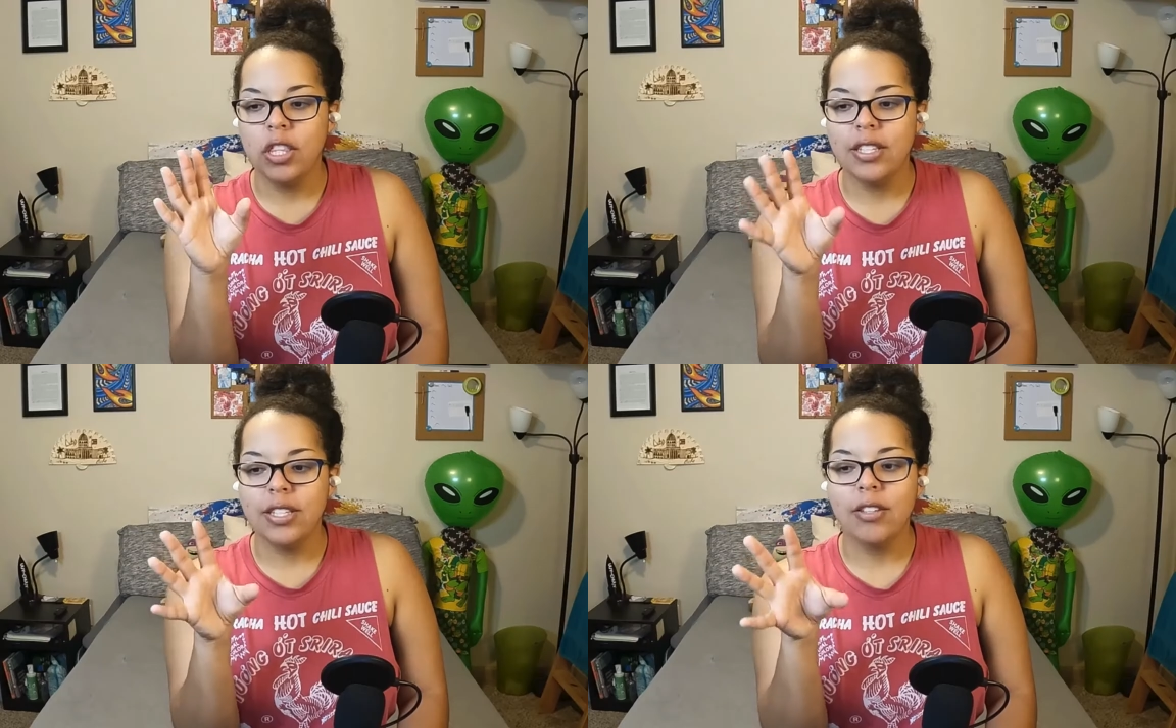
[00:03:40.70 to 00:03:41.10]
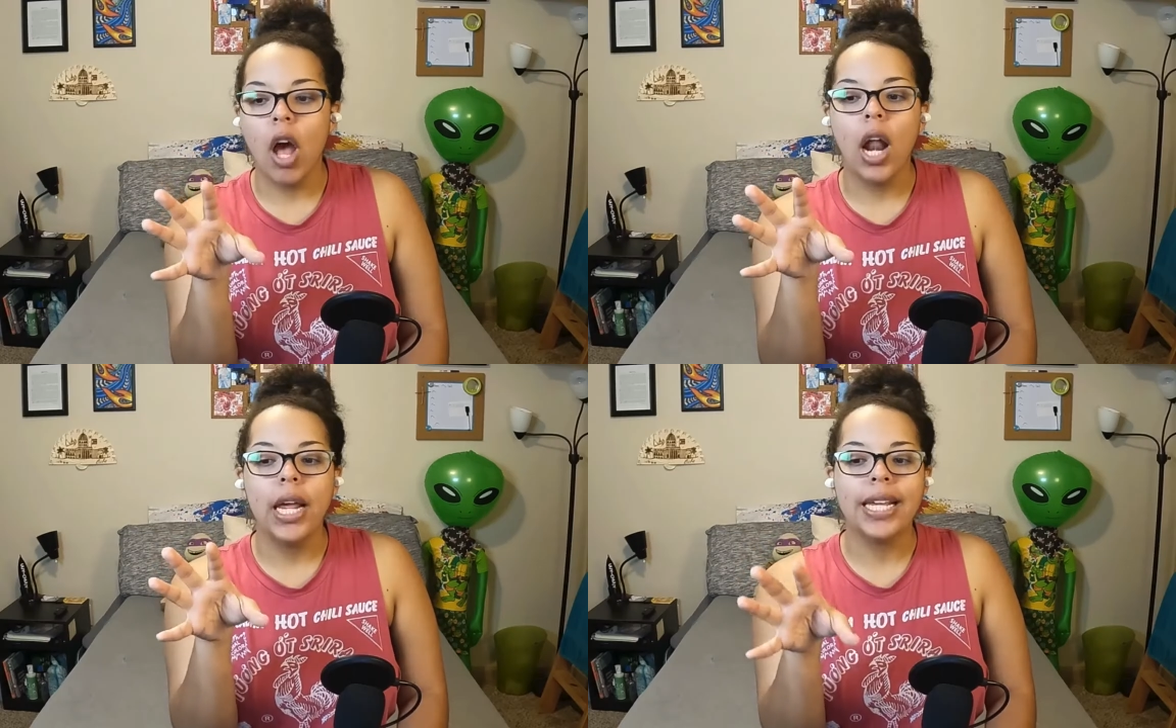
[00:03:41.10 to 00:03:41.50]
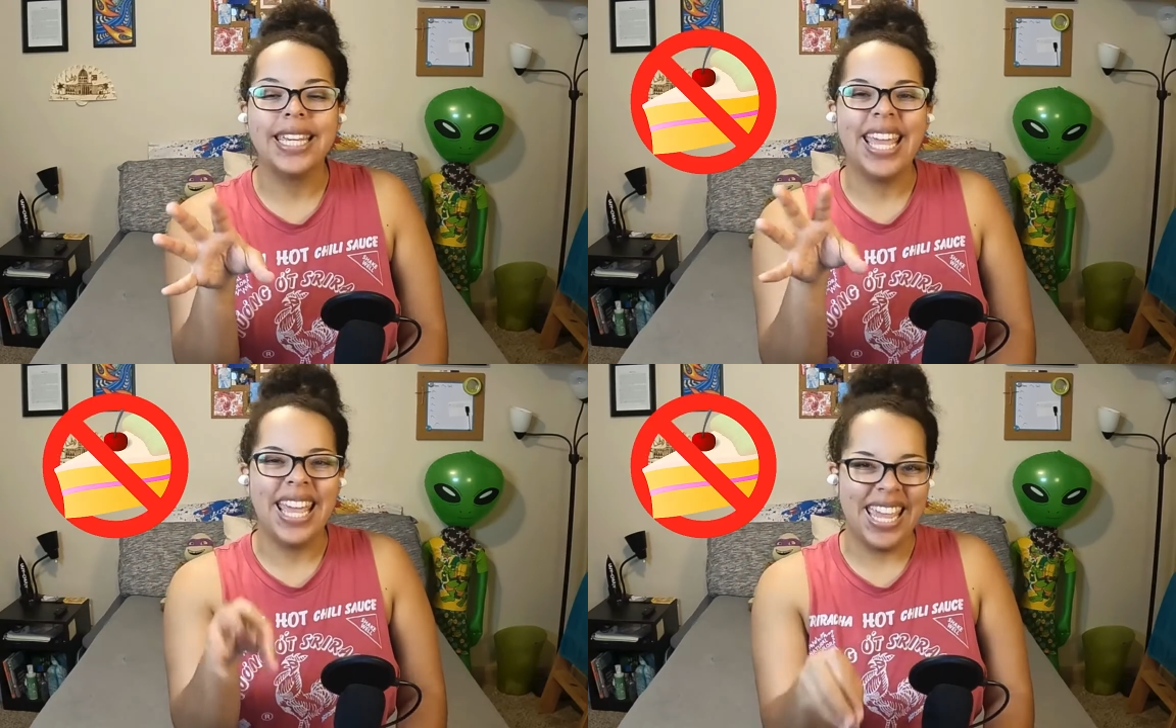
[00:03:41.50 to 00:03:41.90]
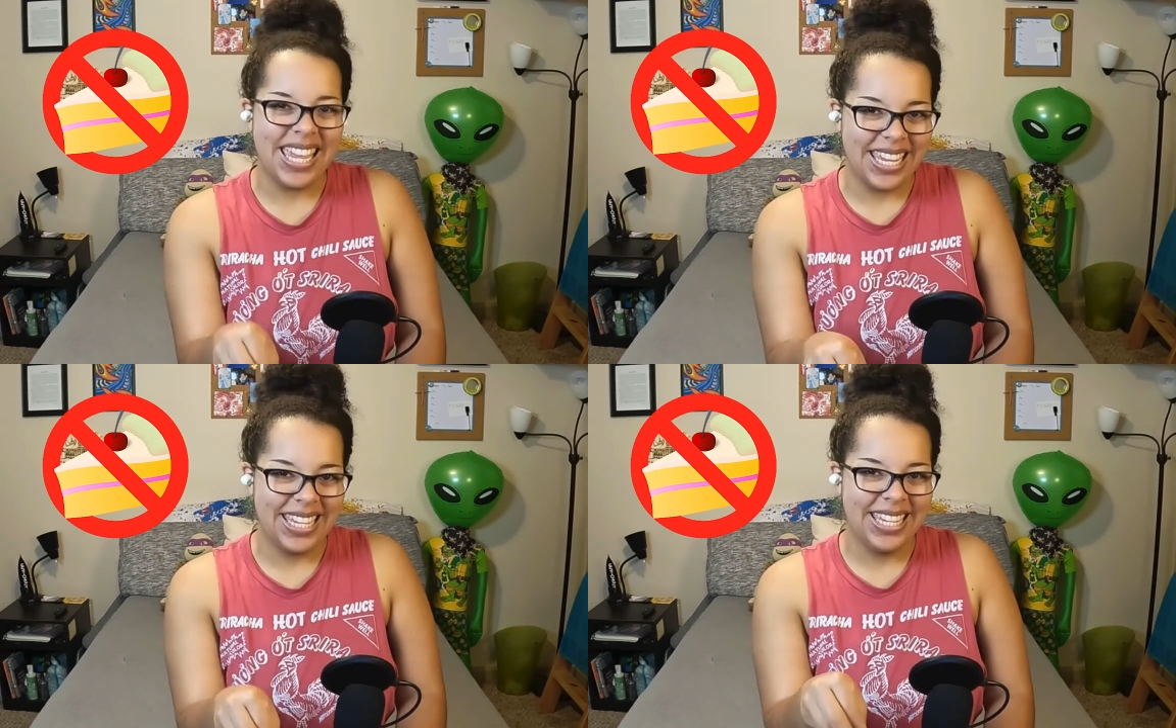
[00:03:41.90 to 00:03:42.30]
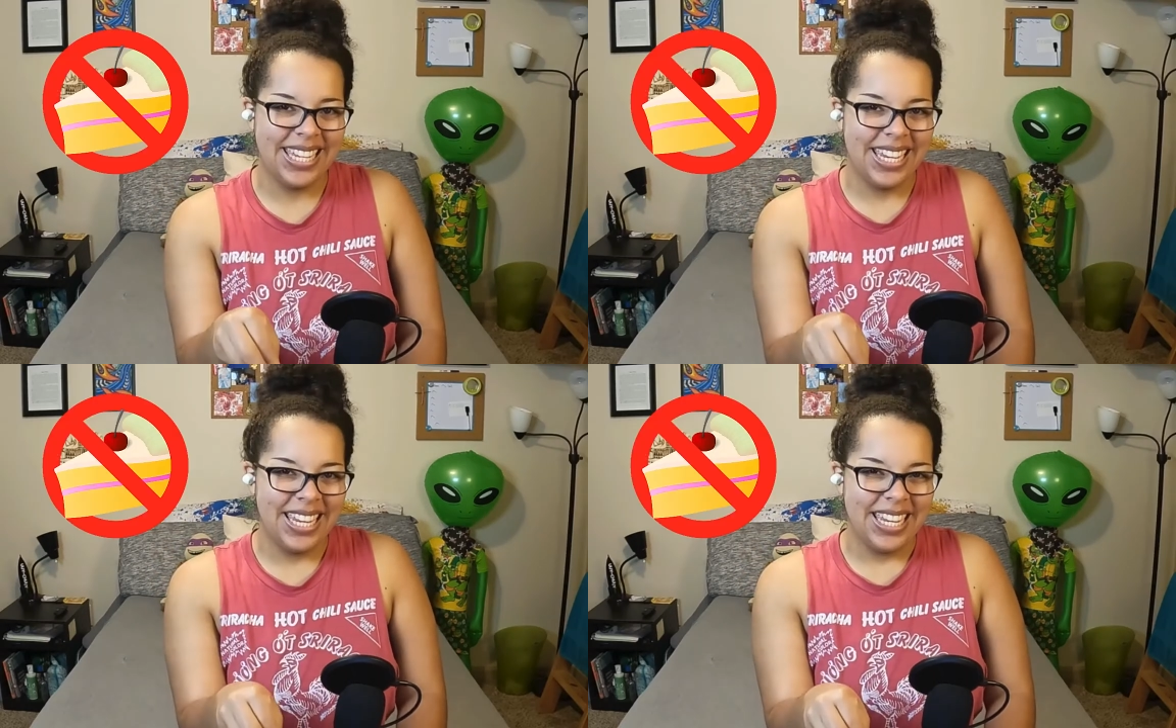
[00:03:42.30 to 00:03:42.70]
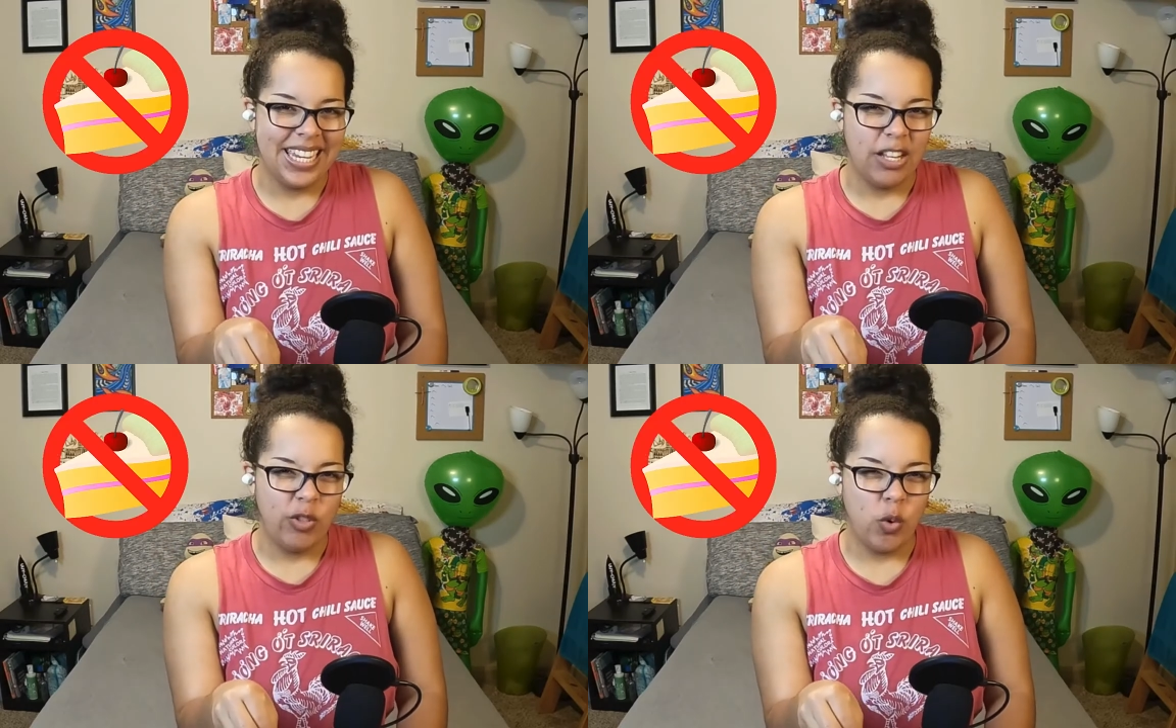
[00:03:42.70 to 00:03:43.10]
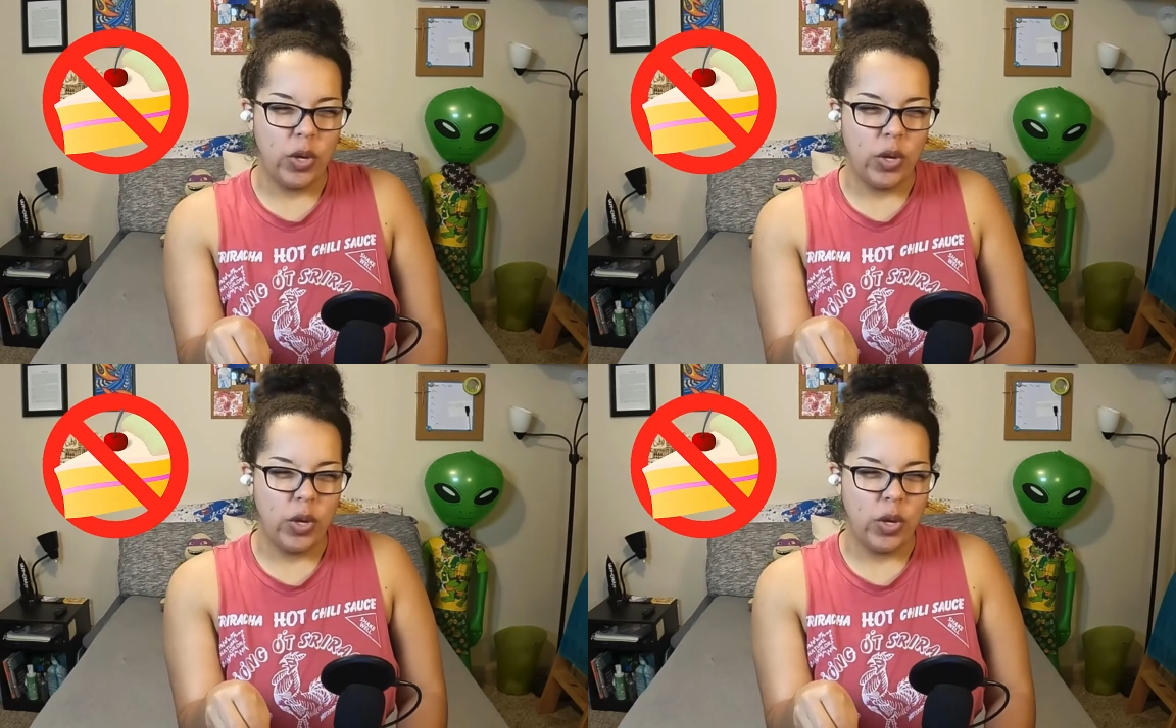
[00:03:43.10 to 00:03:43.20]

This is not a cake the